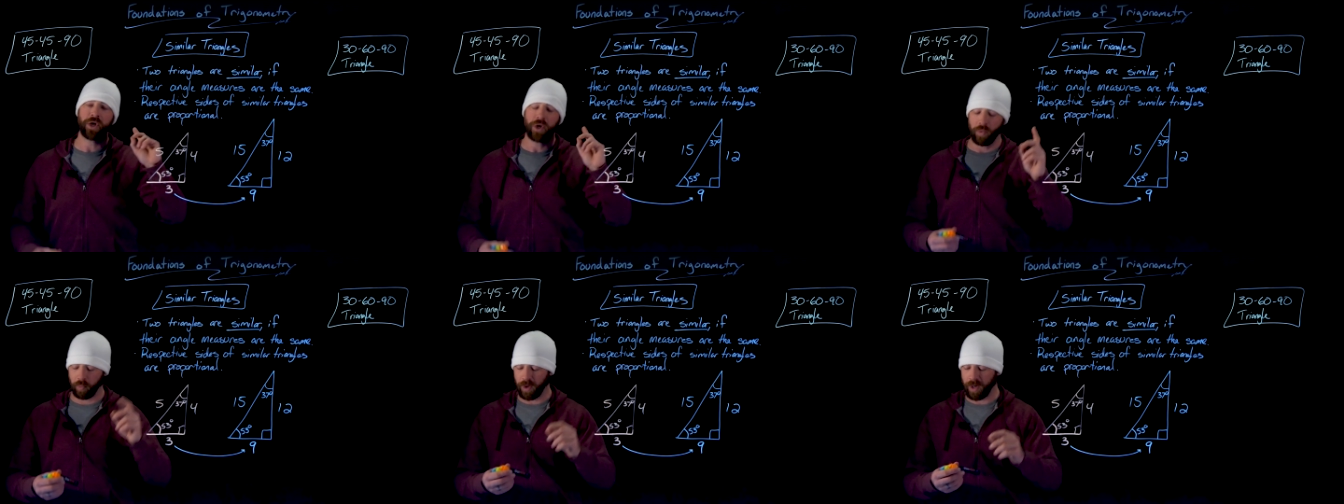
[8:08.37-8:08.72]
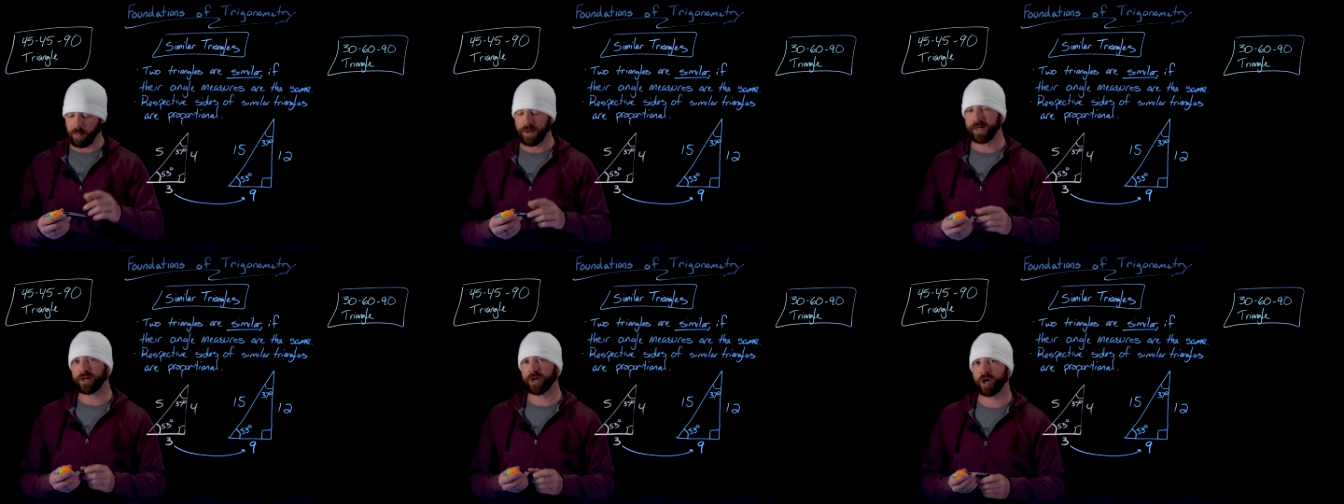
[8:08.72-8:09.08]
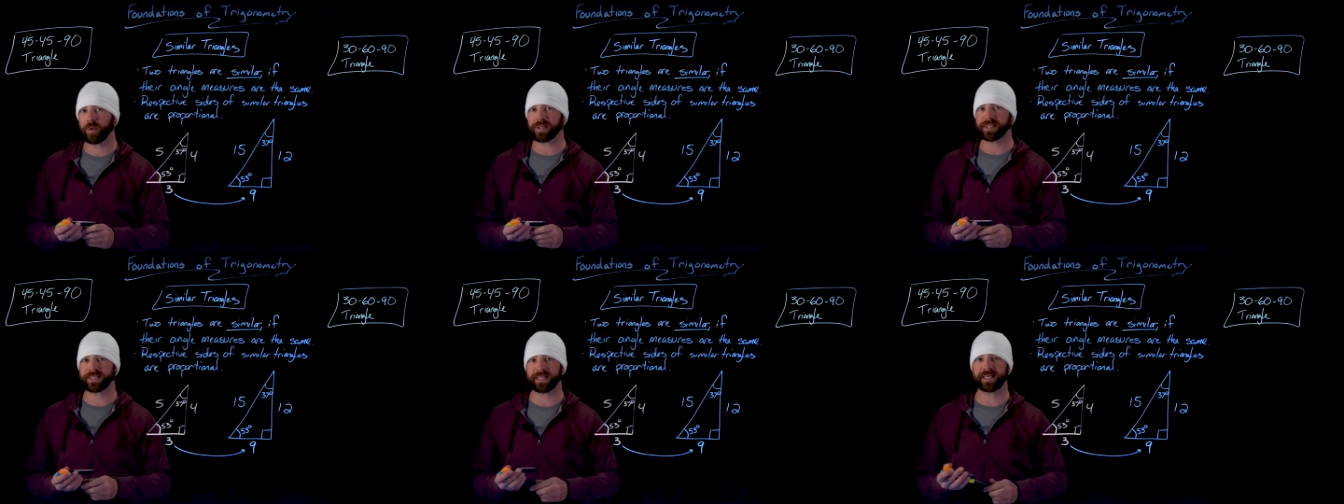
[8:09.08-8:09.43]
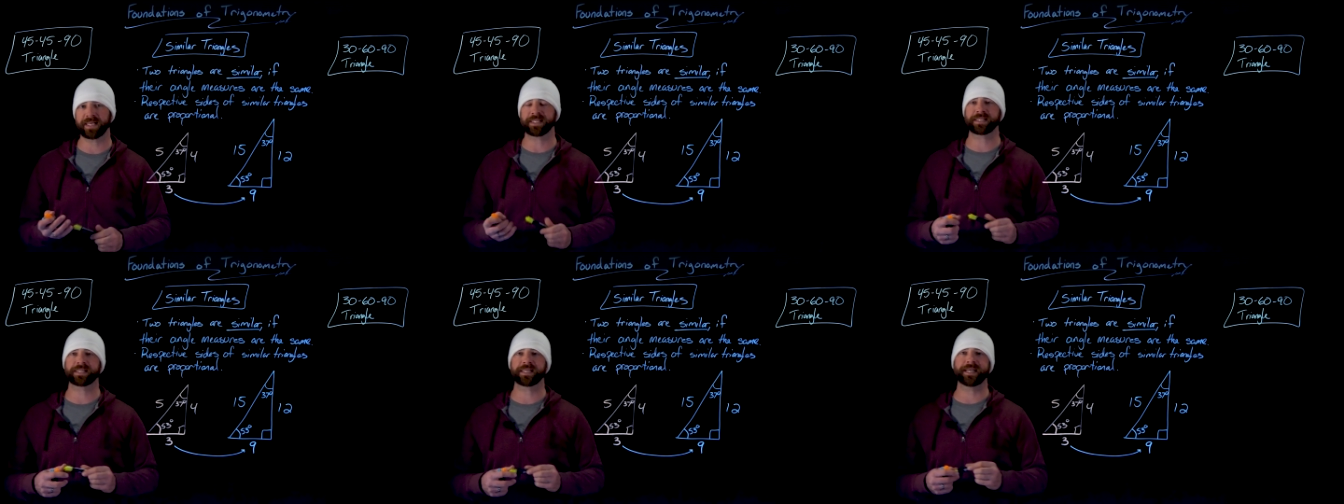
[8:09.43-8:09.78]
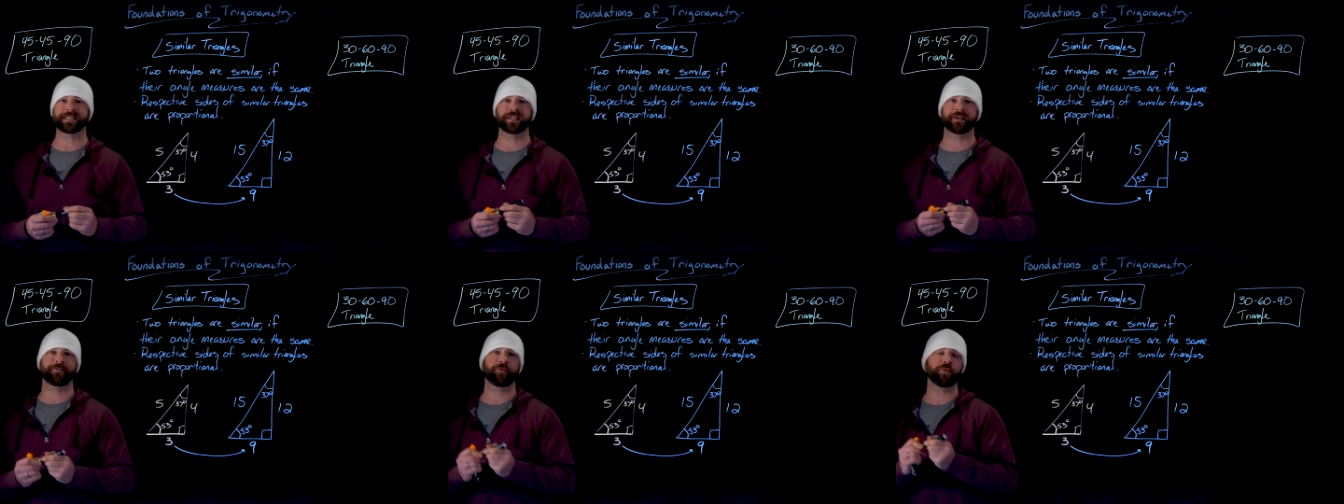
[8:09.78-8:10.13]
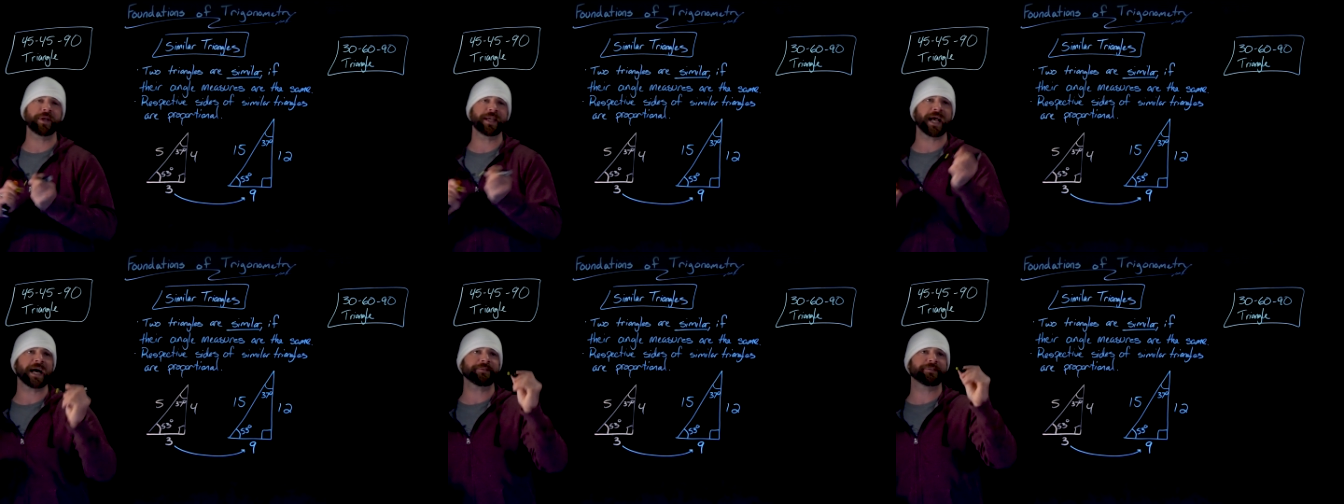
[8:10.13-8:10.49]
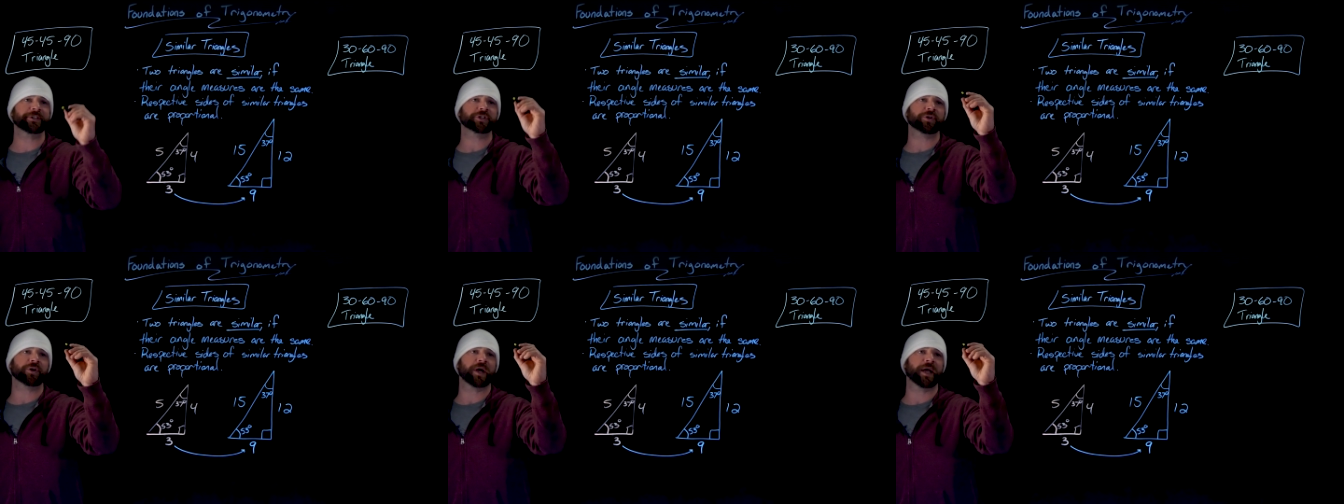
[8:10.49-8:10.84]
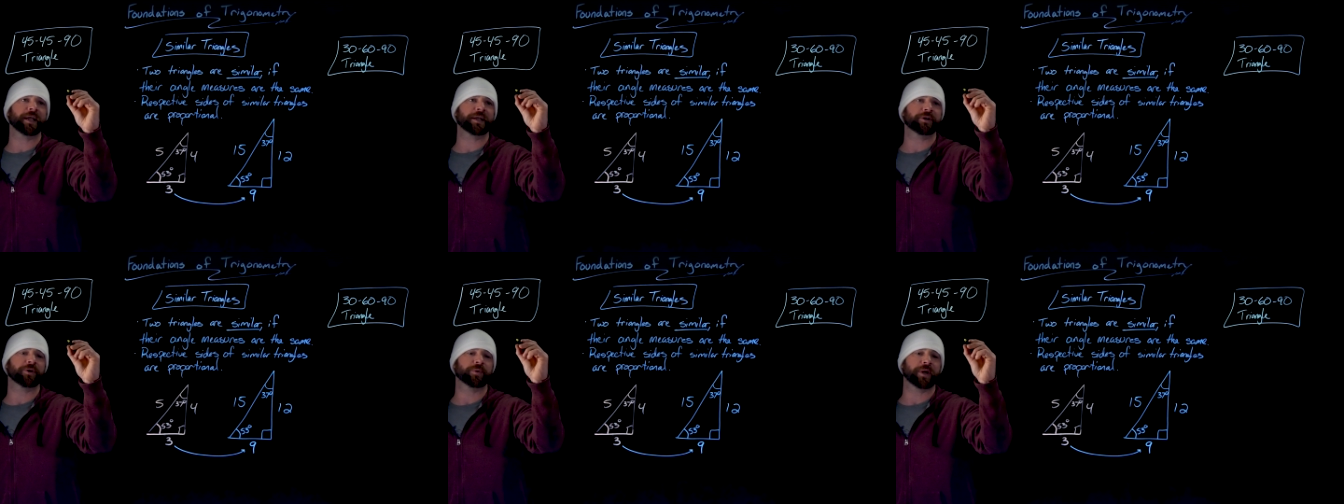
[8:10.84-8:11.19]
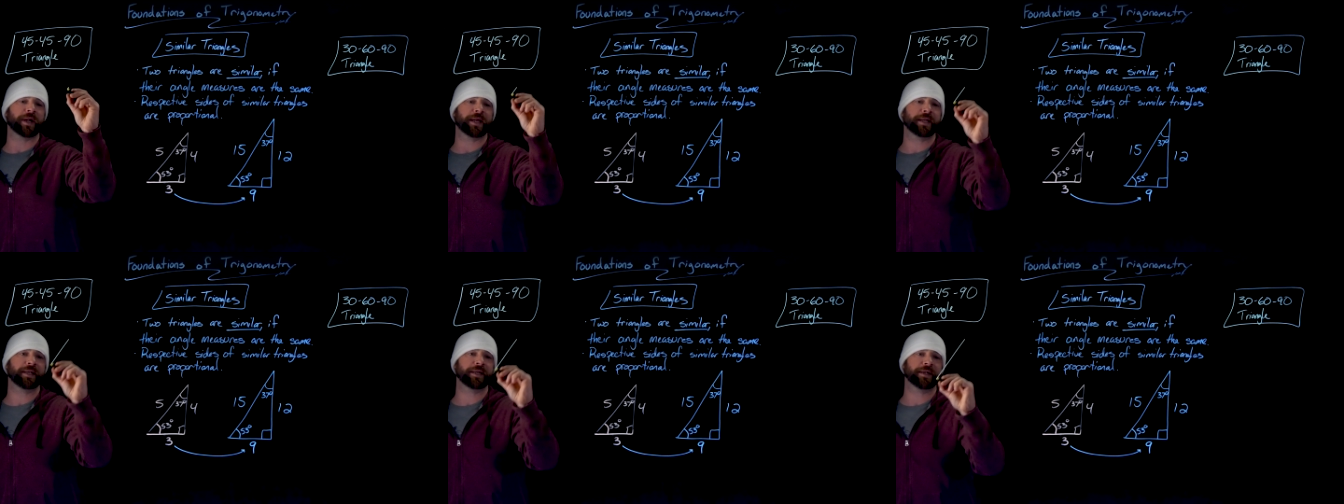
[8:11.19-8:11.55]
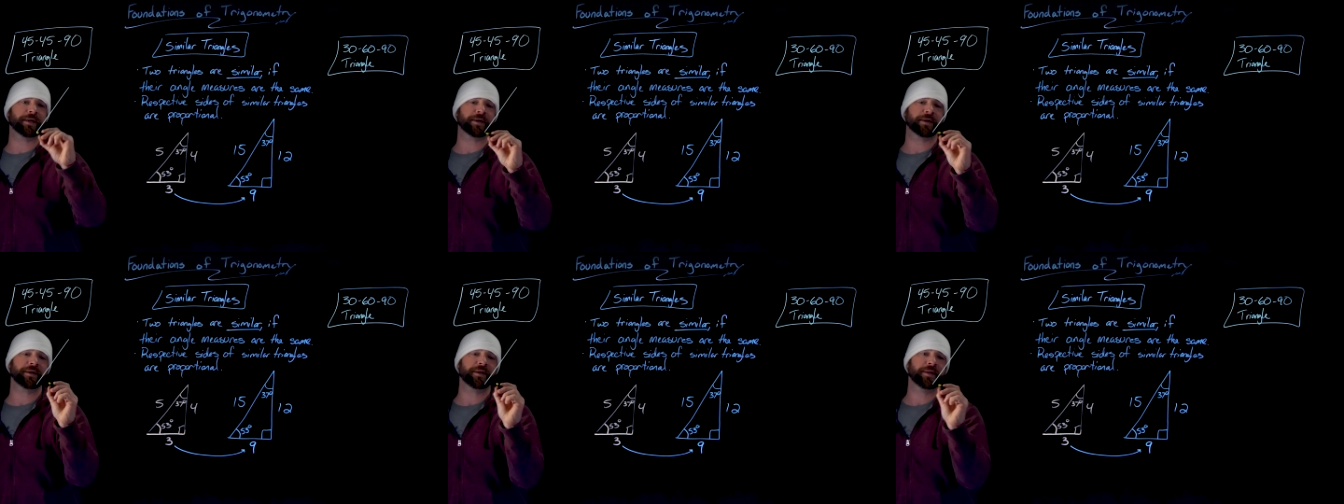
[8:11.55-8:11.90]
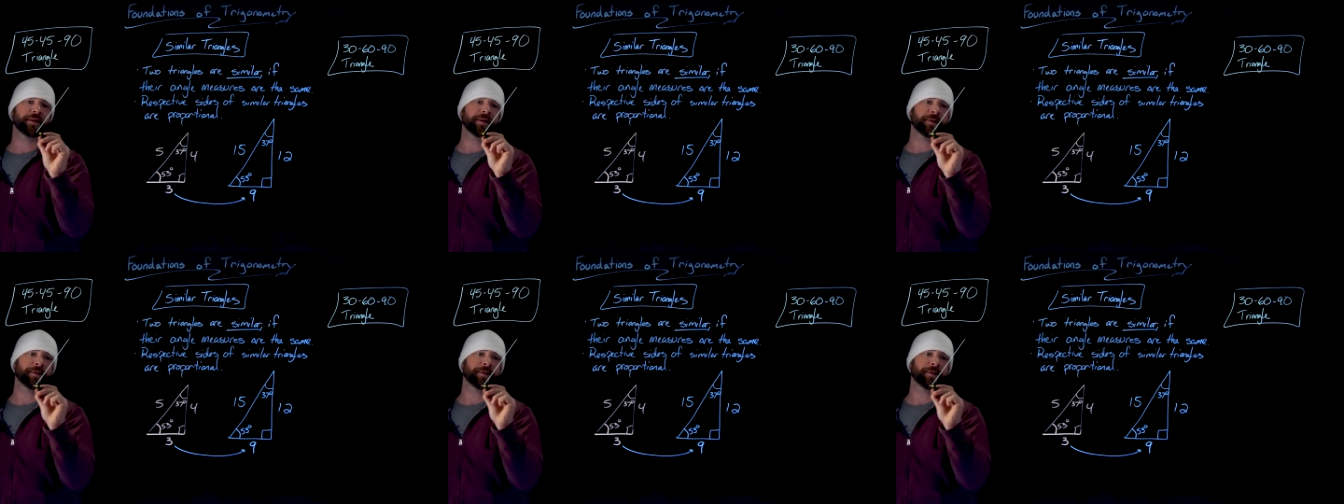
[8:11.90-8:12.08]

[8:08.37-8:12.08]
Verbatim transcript: What we know is this, is if we have a triangle right here,